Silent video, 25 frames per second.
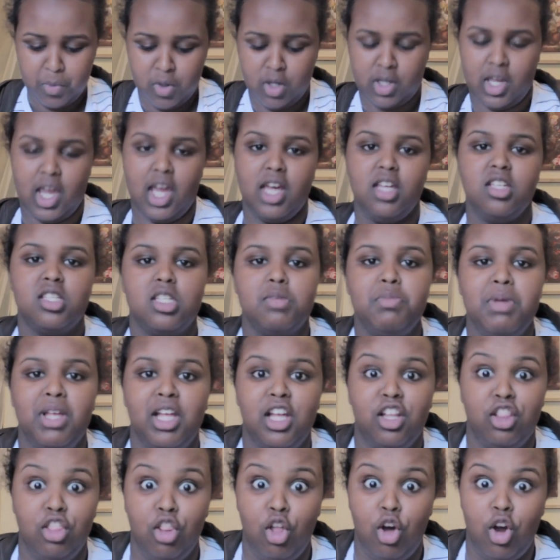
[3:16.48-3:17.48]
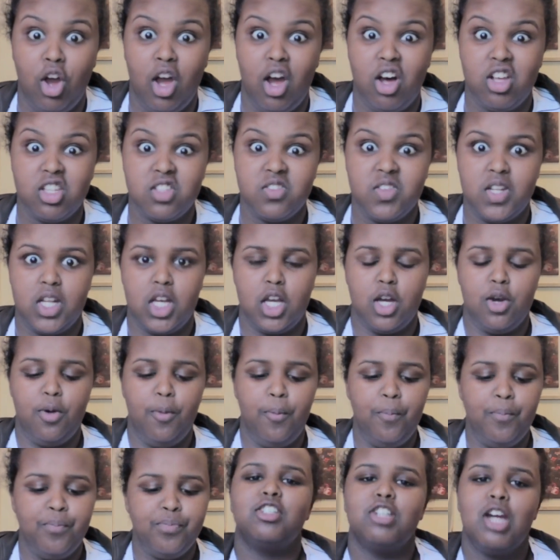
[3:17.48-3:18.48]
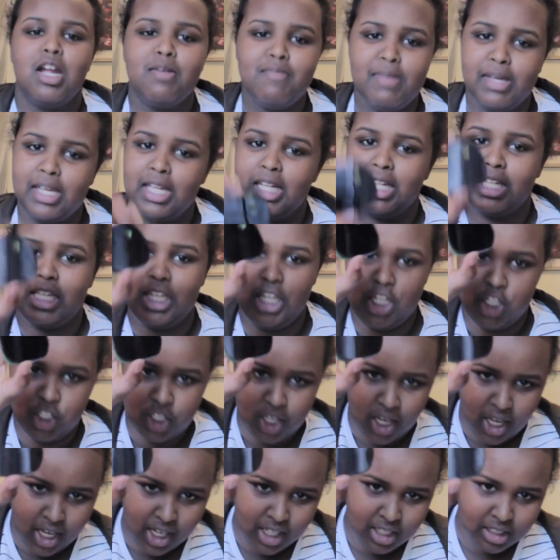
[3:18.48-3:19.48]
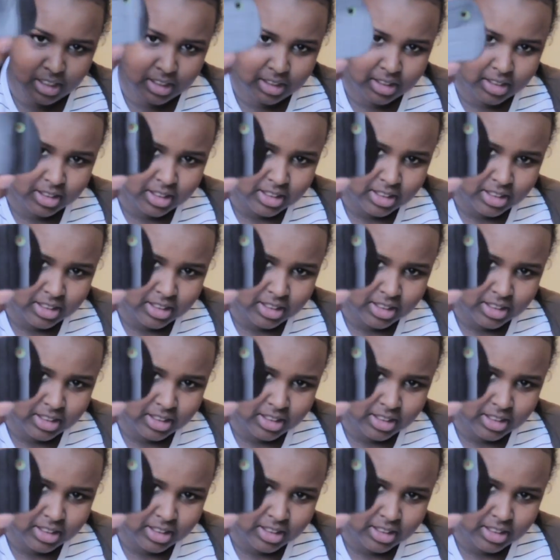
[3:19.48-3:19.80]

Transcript: Okay, it's gonna be like a long ass video. I tried making a keychain